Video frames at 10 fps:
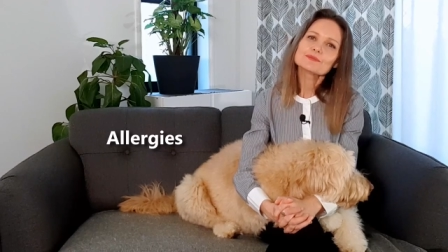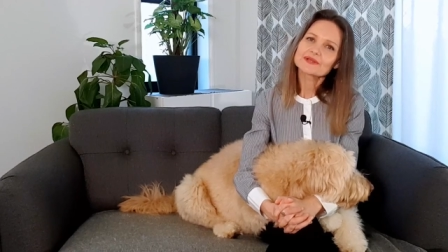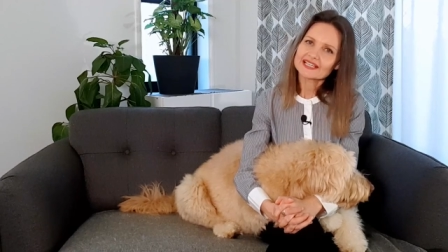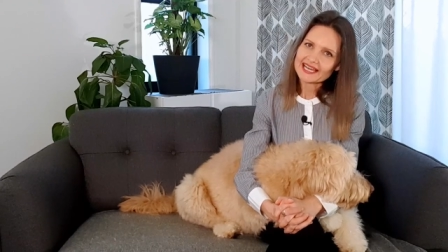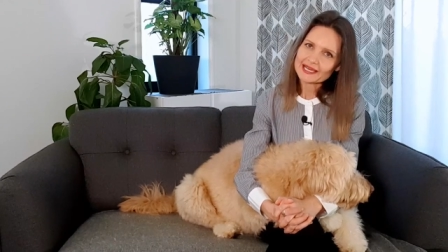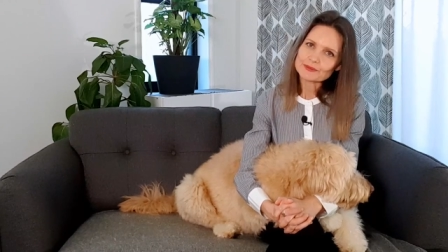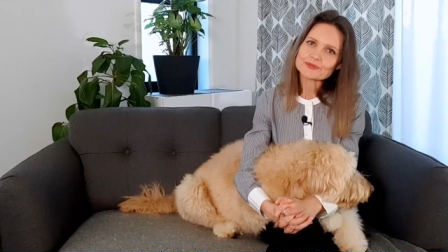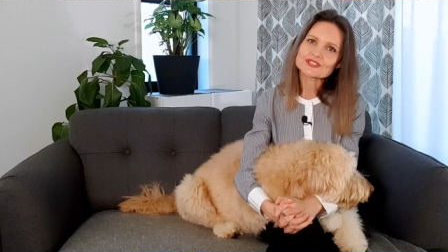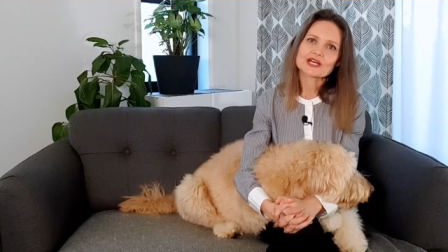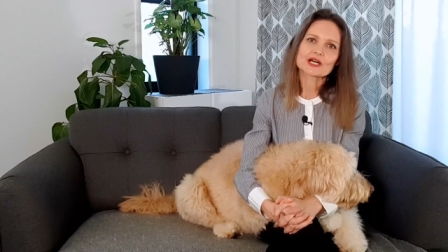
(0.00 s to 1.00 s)

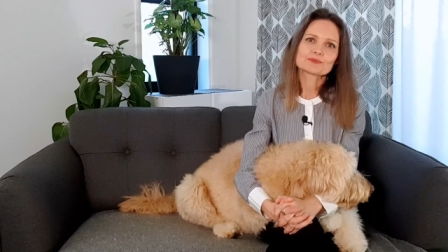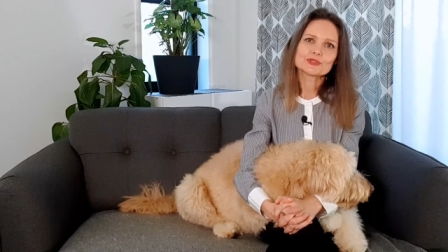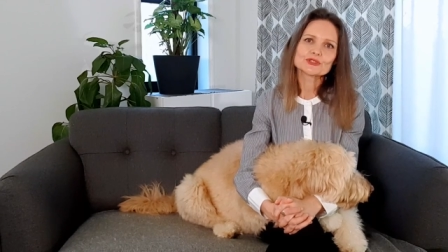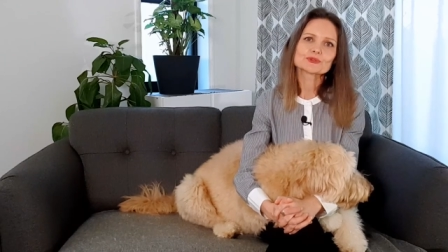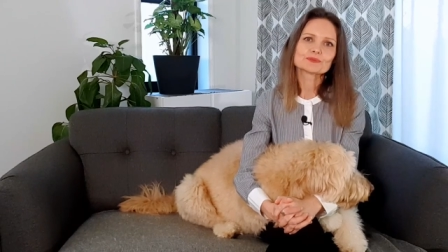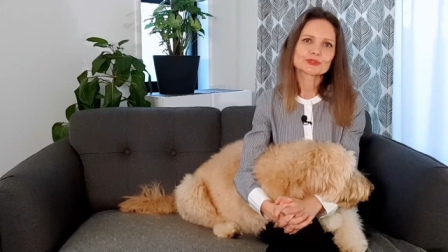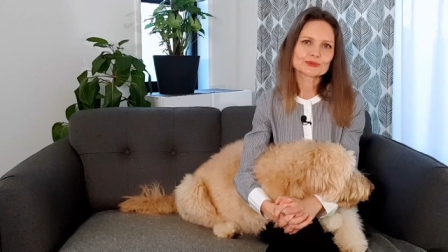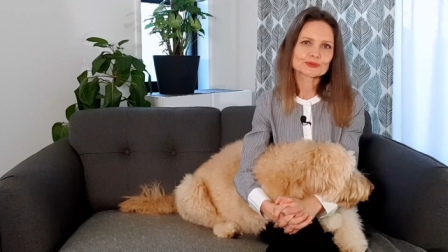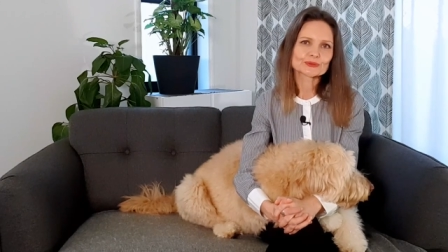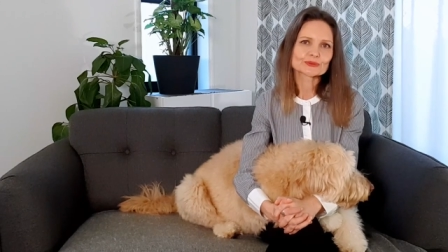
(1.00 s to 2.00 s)
Perhaps a pure
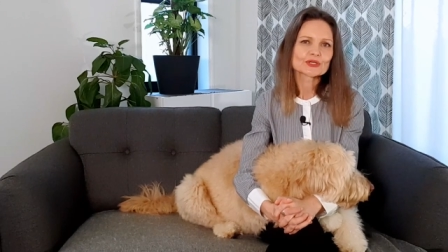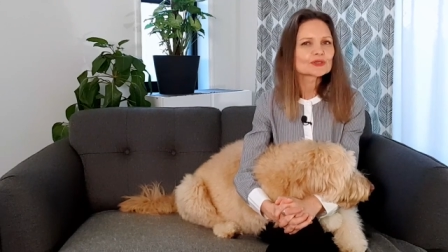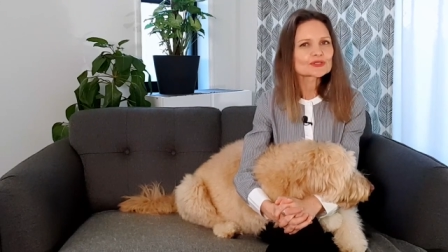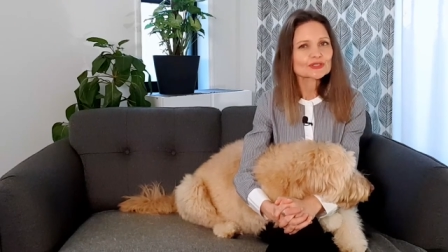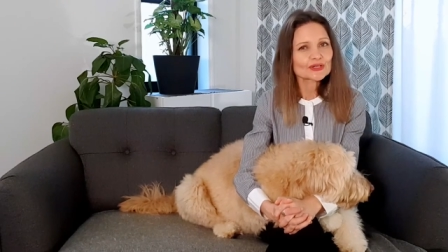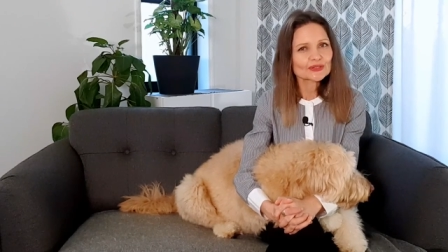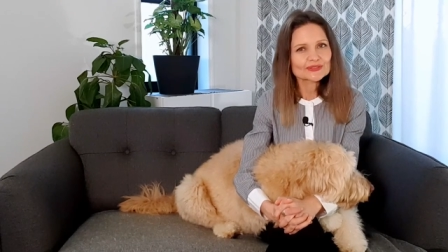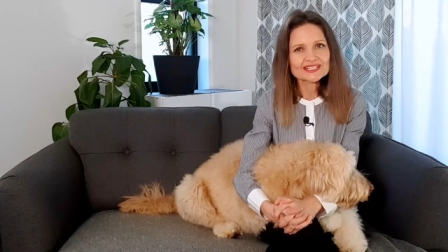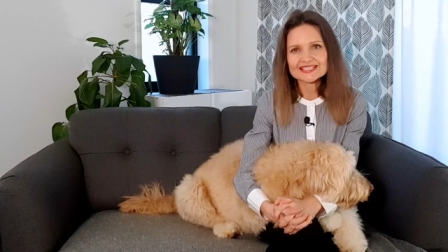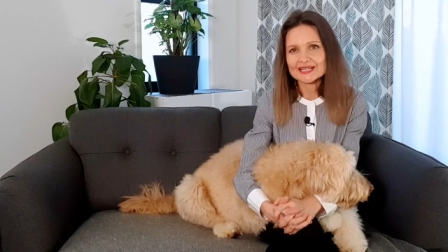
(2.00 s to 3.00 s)
poodle whose
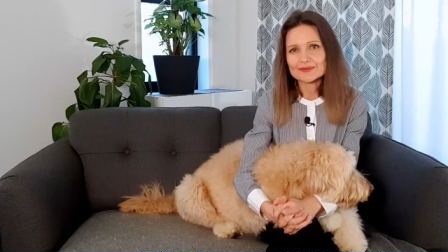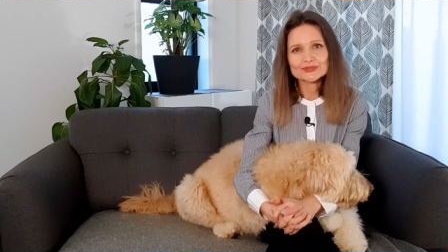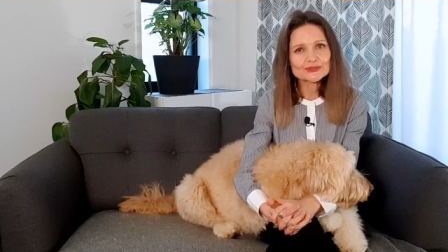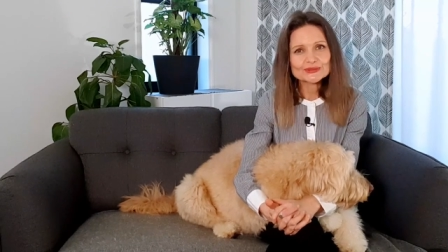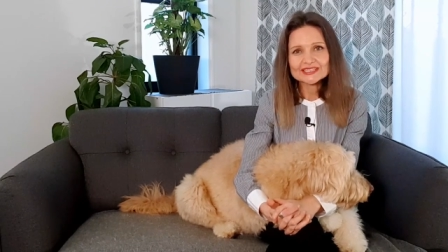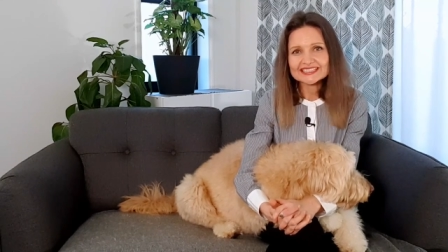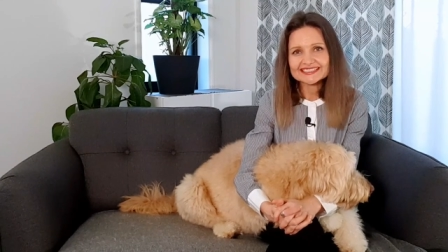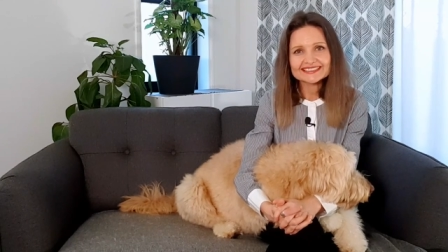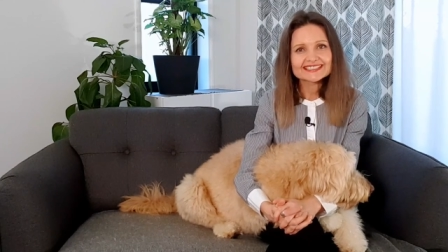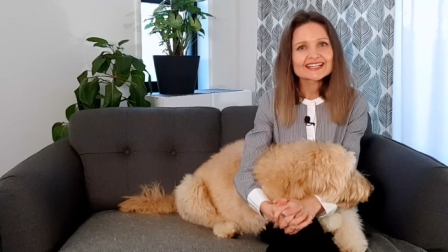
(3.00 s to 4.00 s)
coat is kept
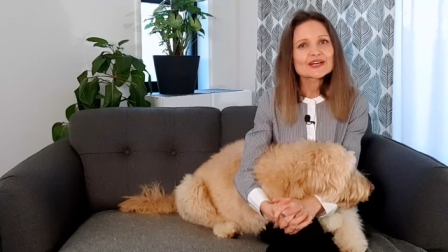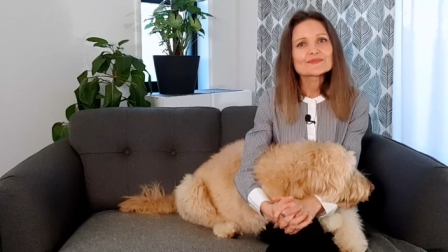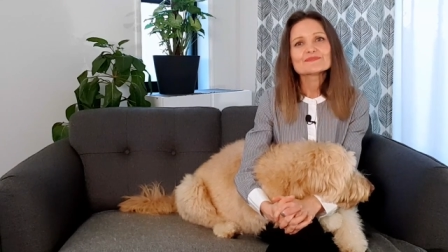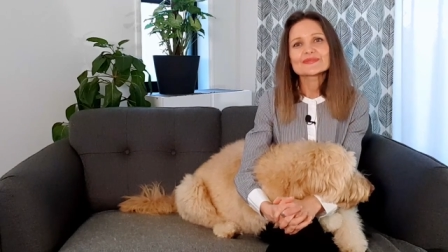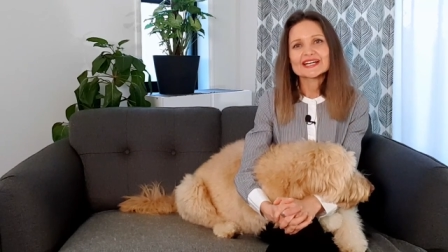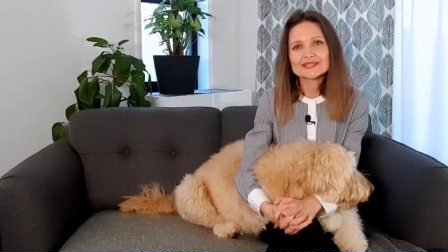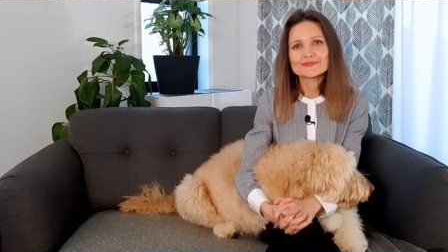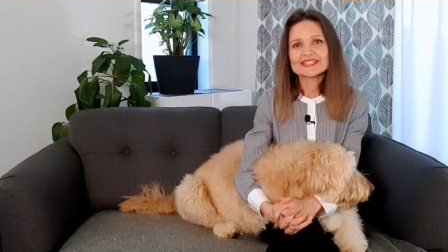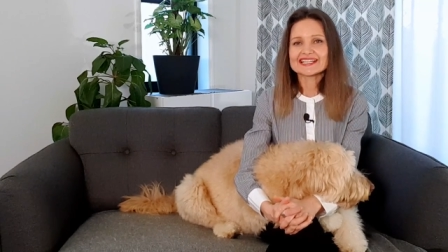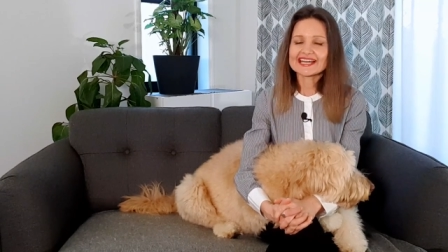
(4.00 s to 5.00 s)
doodly may
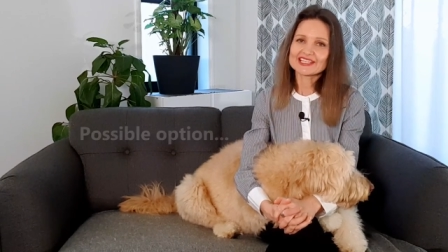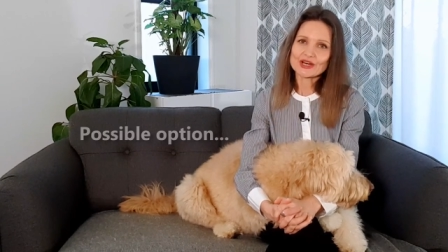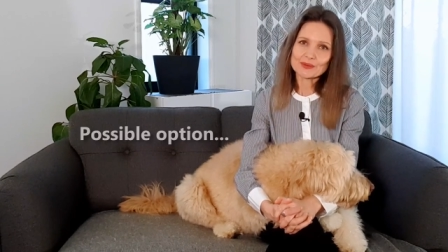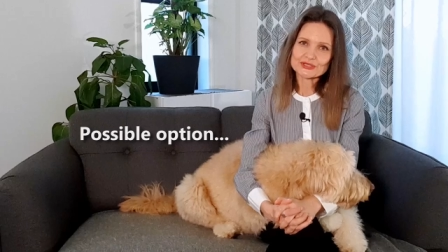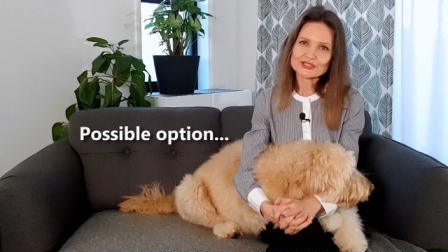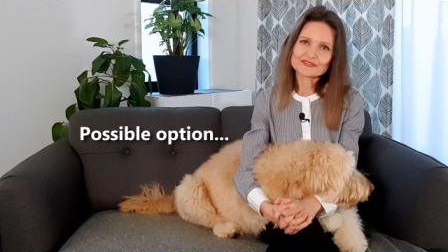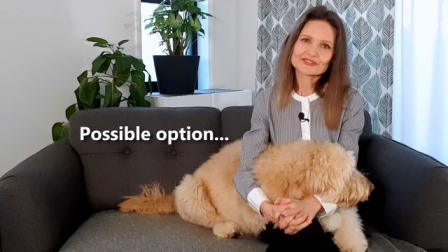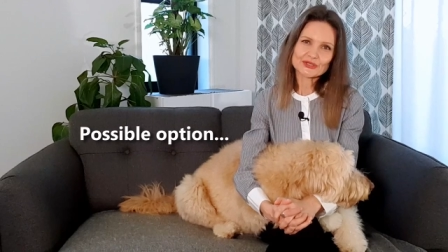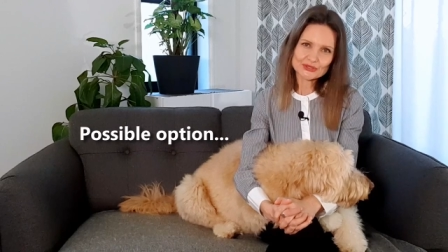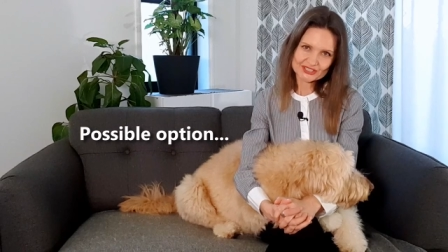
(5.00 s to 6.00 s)
be an option
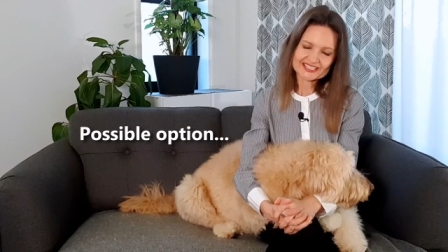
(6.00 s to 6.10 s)
for you to